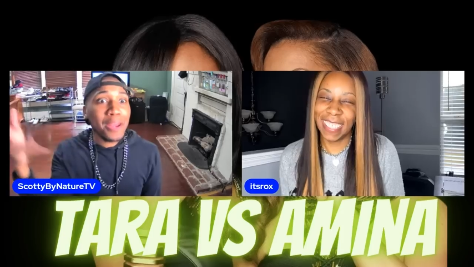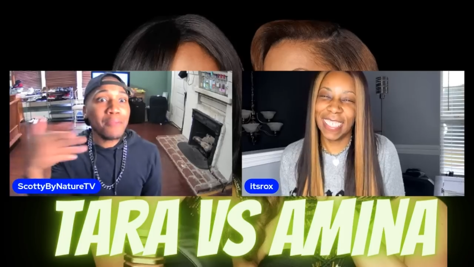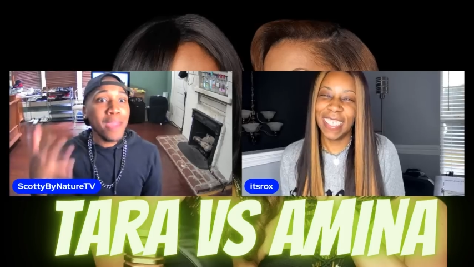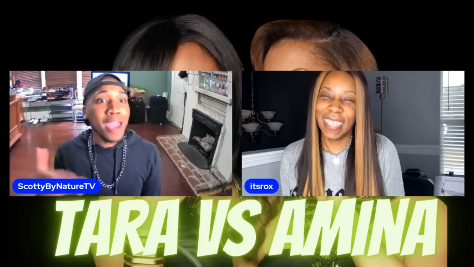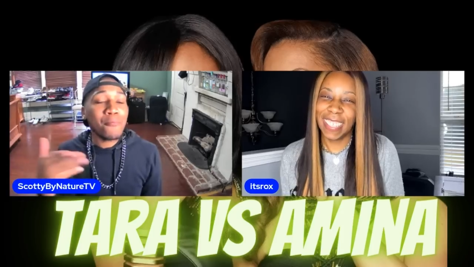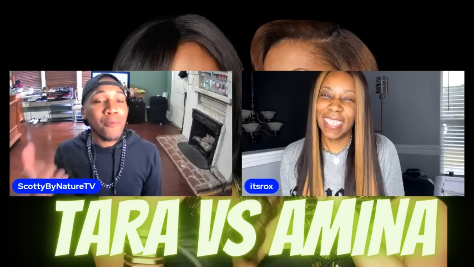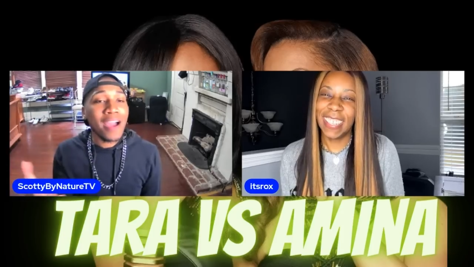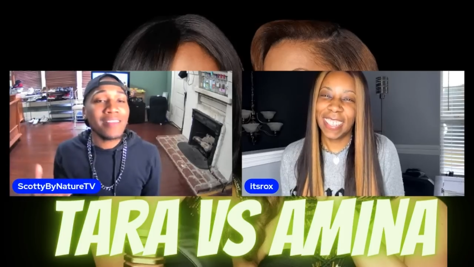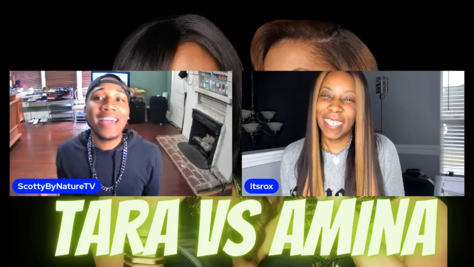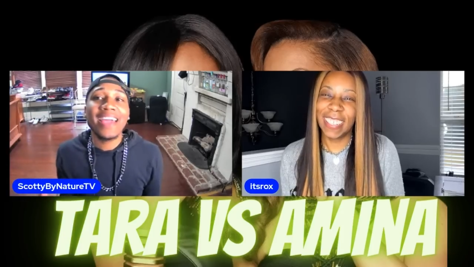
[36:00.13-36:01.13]
Speaker 1: met Rox.
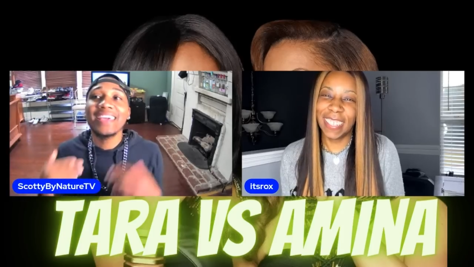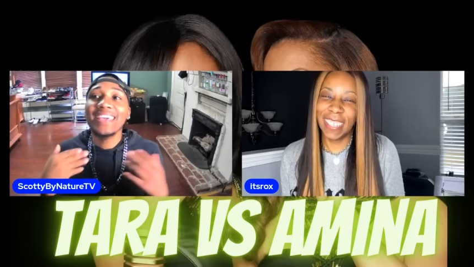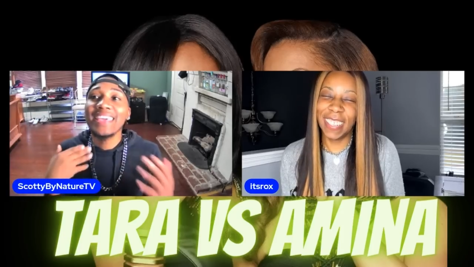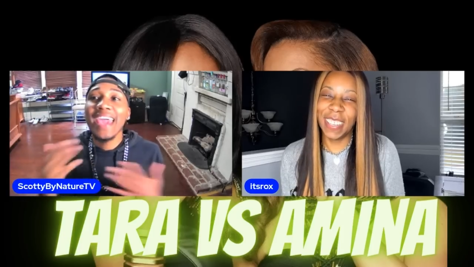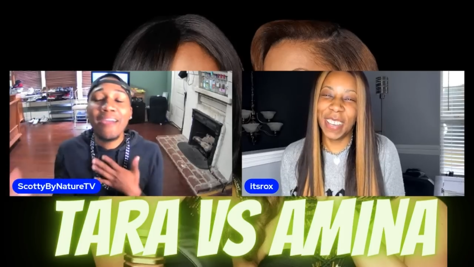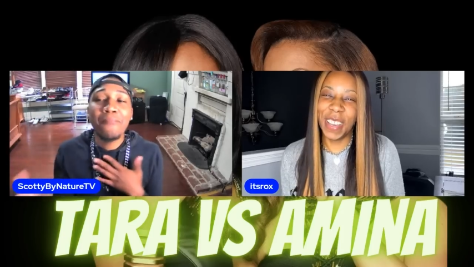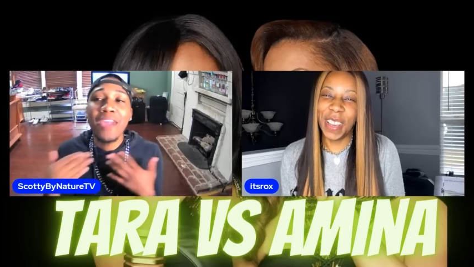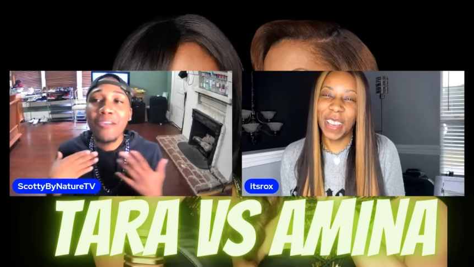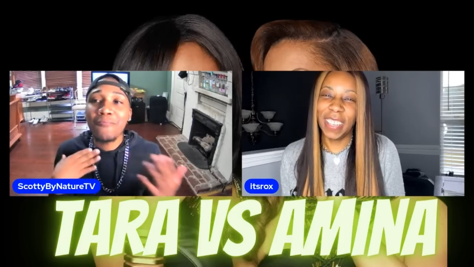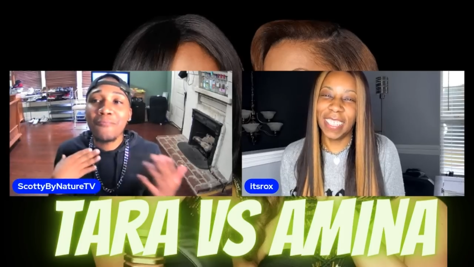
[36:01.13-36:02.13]
Like, yeah, me
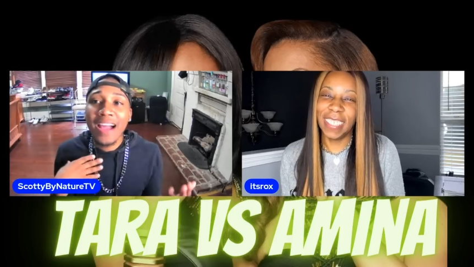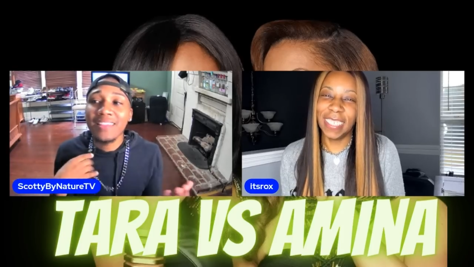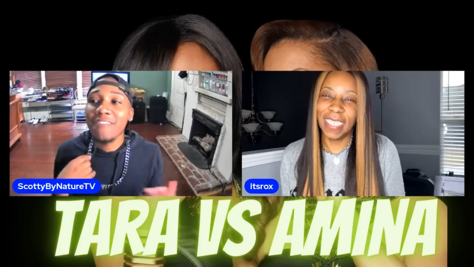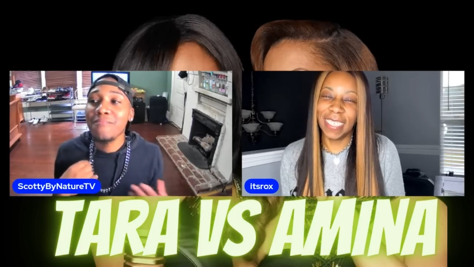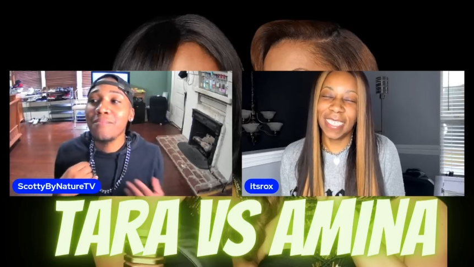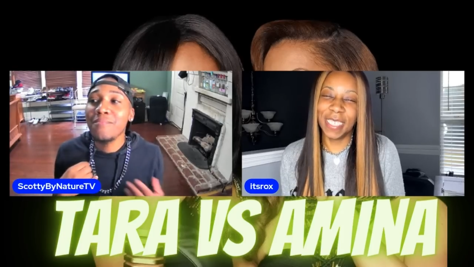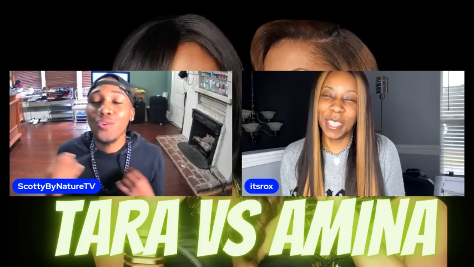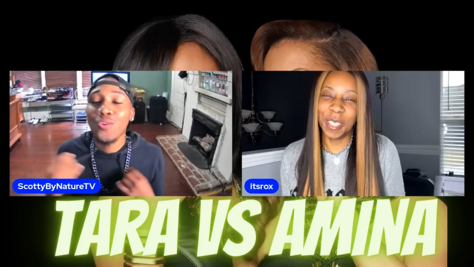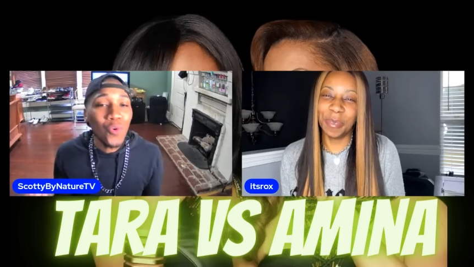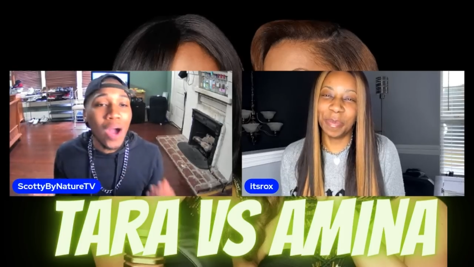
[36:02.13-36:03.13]
and Rox have been
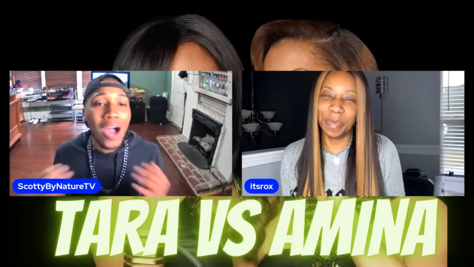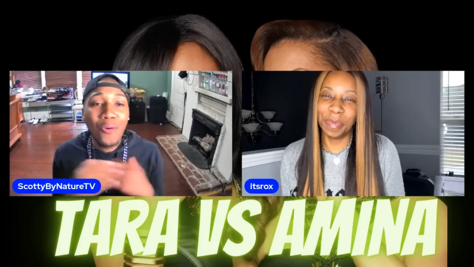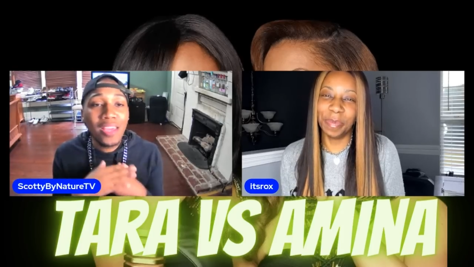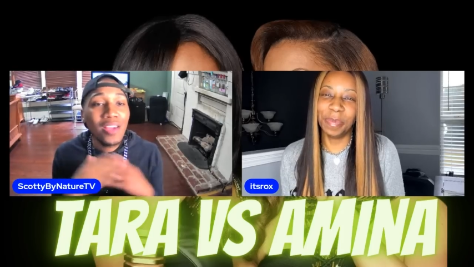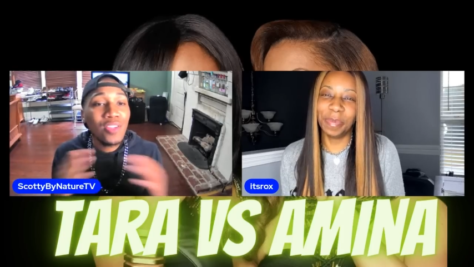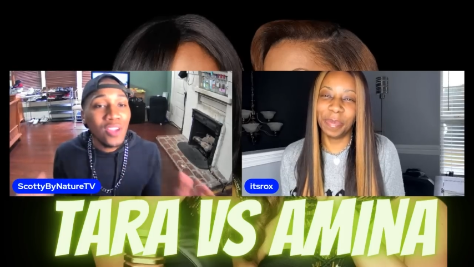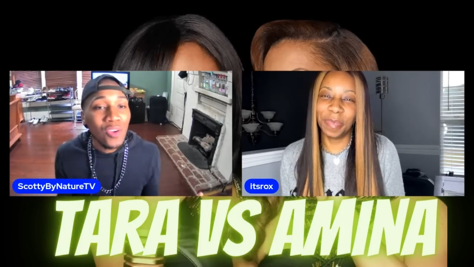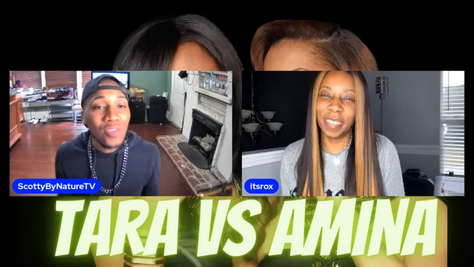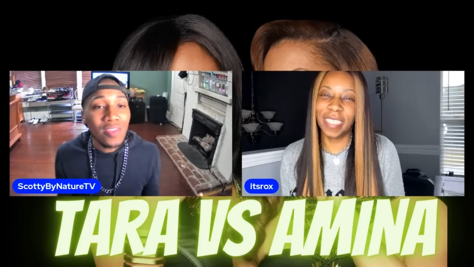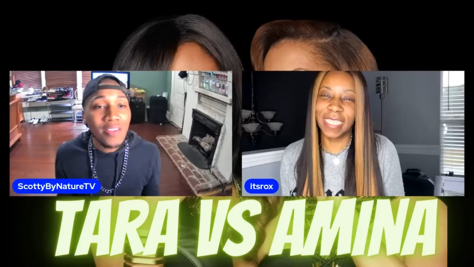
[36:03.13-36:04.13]
cool all these years
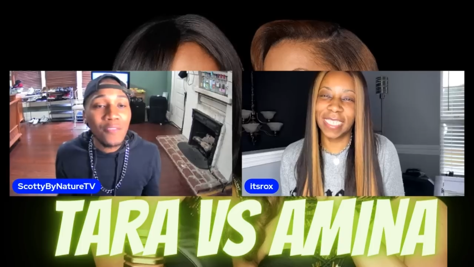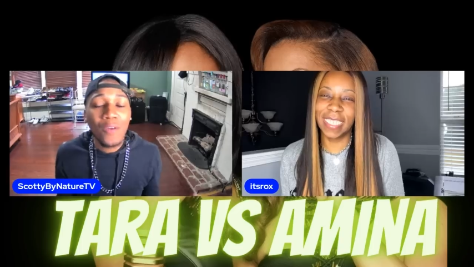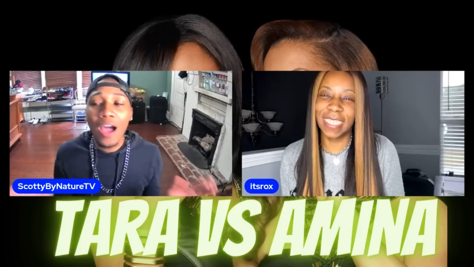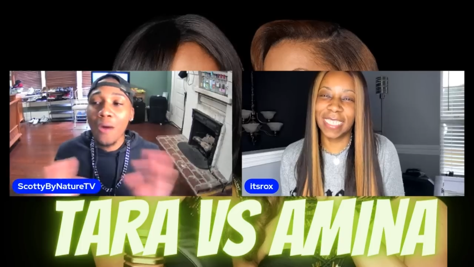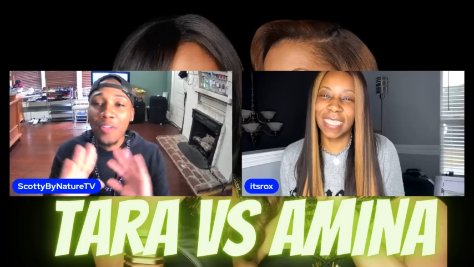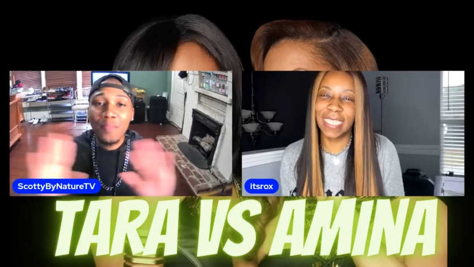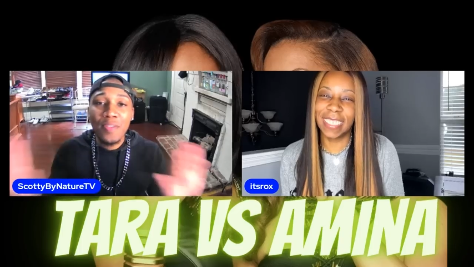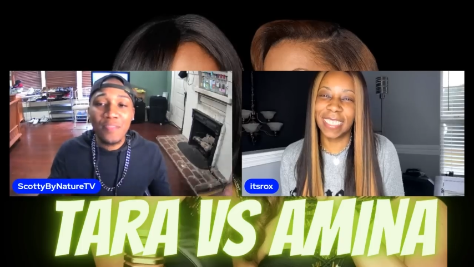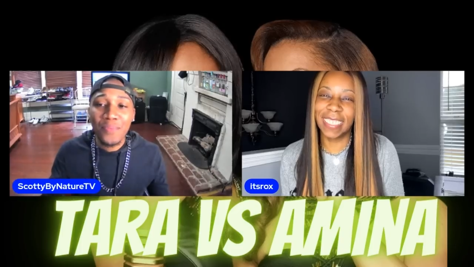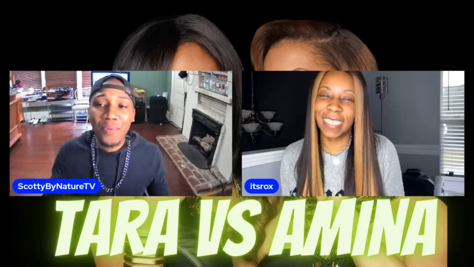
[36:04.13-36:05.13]
and stuff, always been mm-hmm.
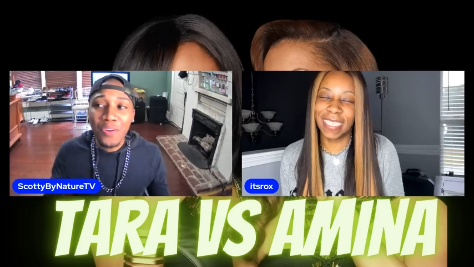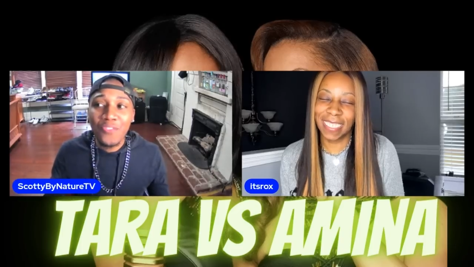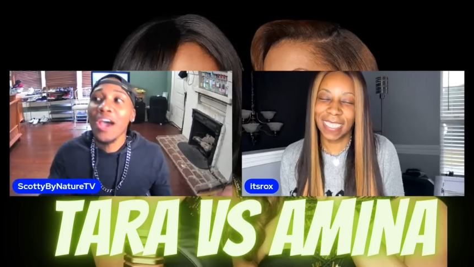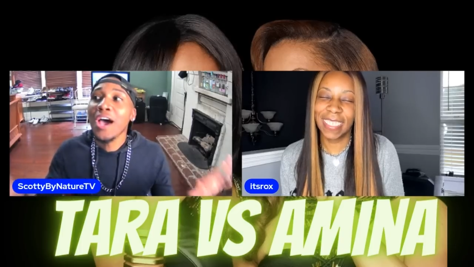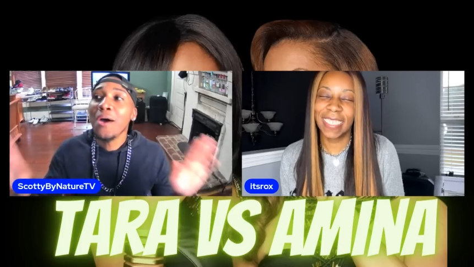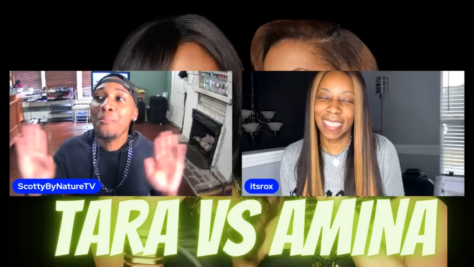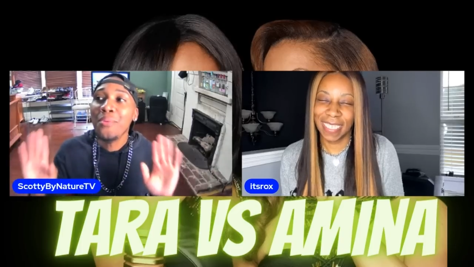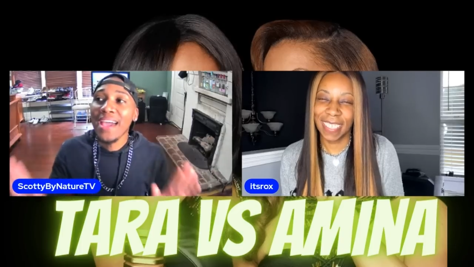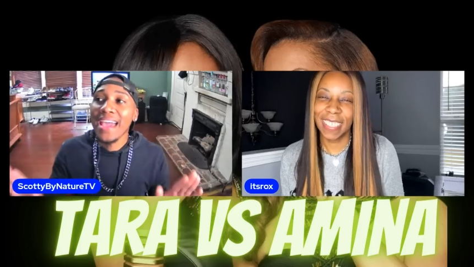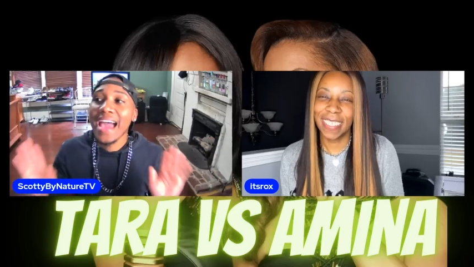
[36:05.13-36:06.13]
supportive, but
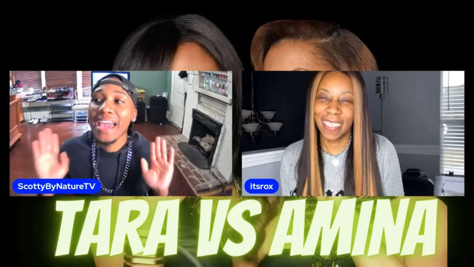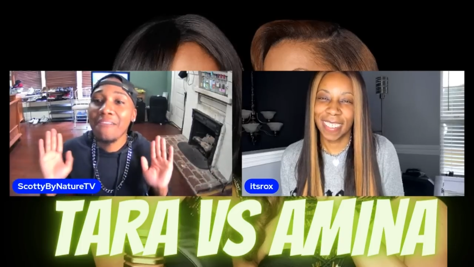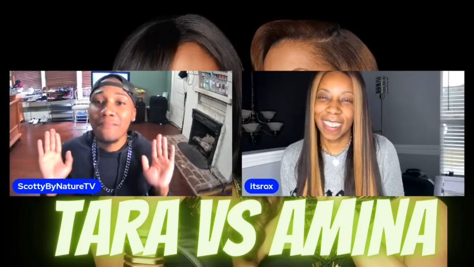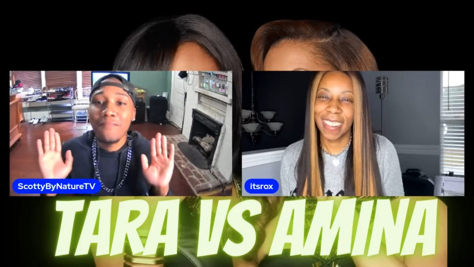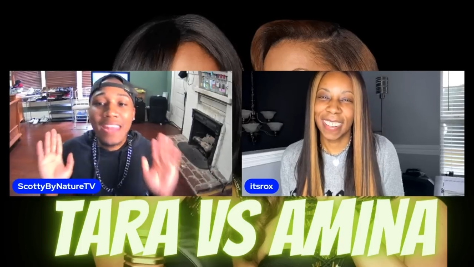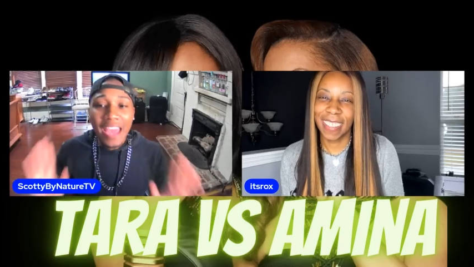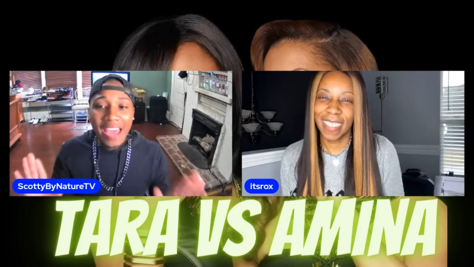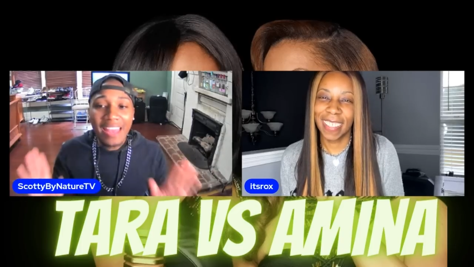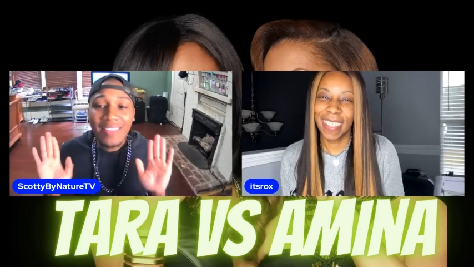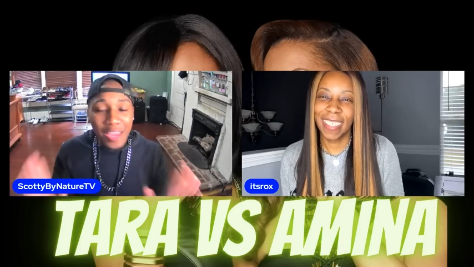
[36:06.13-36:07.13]
I have not
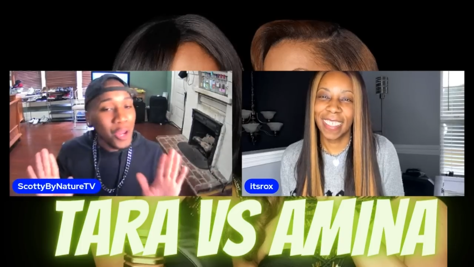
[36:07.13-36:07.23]
seen